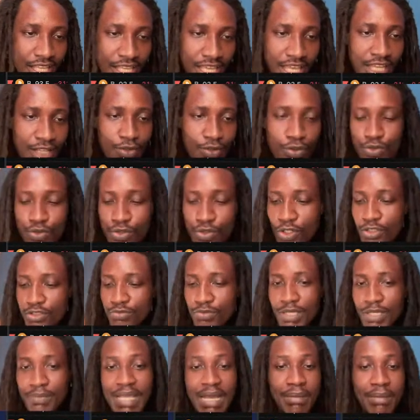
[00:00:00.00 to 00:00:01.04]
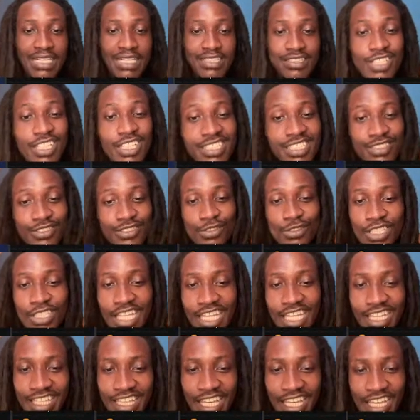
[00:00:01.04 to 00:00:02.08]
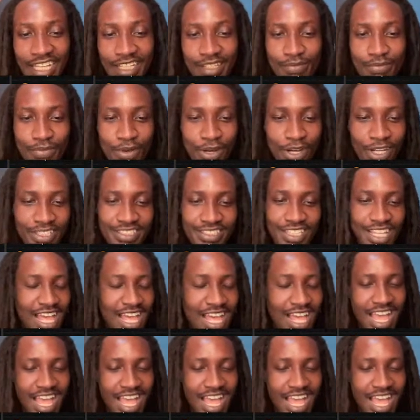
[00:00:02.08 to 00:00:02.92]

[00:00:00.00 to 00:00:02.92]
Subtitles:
And who knows, maybe I might trade it today again, but